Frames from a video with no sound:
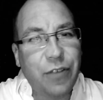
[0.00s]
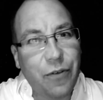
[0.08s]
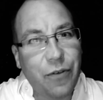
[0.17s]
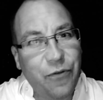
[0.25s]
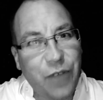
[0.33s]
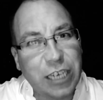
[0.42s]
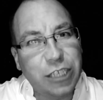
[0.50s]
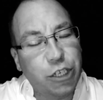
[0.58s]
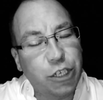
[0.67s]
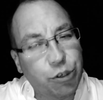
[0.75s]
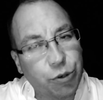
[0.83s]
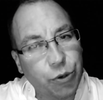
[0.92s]
to face the
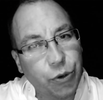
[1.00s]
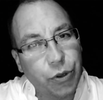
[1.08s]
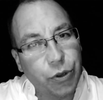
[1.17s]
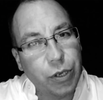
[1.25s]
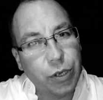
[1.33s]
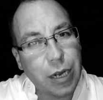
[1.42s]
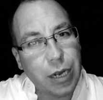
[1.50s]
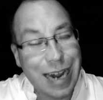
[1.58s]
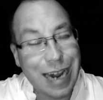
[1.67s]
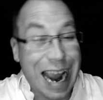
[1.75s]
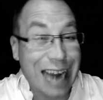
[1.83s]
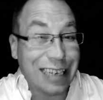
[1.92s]
truth and
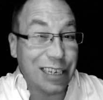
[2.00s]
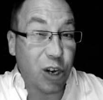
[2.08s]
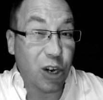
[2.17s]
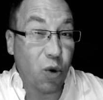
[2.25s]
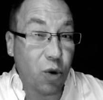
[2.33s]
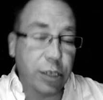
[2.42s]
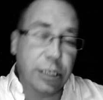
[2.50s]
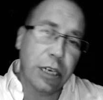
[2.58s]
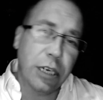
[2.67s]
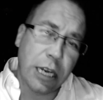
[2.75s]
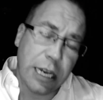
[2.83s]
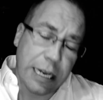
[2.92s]
act in accordance
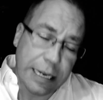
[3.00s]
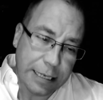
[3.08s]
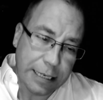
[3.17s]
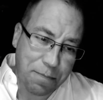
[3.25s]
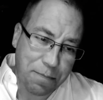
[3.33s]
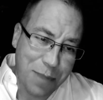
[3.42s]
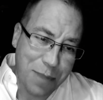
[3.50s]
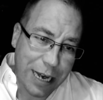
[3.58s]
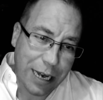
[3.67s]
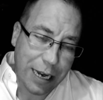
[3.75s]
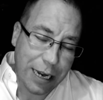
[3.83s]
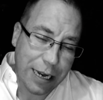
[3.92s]

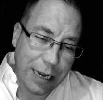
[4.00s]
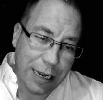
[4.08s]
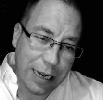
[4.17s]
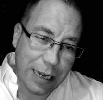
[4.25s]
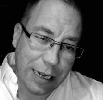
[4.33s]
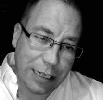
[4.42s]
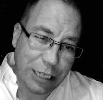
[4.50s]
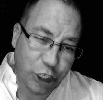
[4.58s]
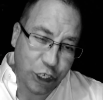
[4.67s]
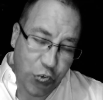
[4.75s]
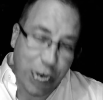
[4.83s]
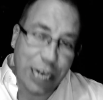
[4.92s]
to
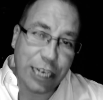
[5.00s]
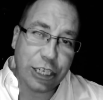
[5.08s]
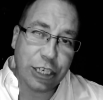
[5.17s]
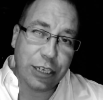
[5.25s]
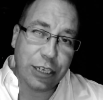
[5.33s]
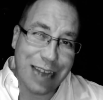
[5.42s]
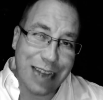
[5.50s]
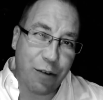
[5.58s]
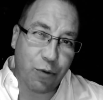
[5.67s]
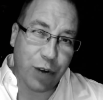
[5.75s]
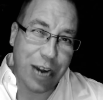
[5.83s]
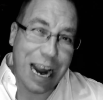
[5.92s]
change that
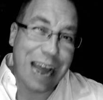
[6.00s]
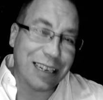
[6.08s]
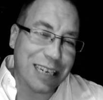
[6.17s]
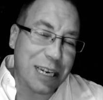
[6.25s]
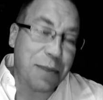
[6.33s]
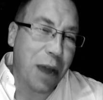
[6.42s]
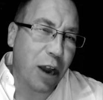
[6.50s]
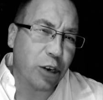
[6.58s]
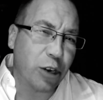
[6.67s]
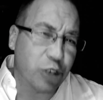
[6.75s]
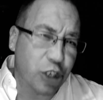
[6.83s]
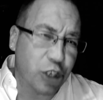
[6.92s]
reality about
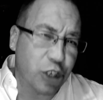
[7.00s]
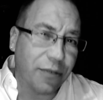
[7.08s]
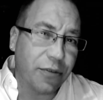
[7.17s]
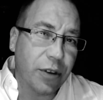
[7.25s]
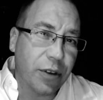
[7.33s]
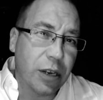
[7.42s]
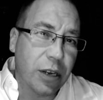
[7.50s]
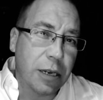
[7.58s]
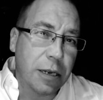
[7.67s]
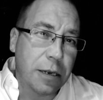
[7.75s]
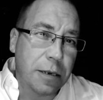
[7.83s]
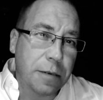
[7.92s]
yourself.
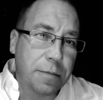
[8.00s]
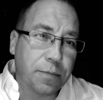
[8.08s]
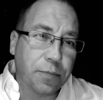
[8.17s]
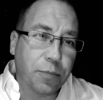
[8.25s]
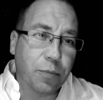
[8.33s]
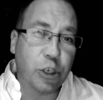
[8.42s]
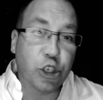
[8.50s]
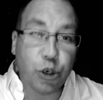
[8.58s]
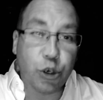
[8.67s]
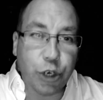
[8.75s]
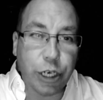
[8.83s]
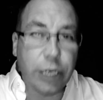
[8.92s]

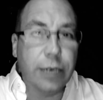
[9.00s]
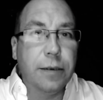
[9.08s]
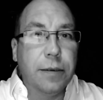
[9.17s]
Maturity.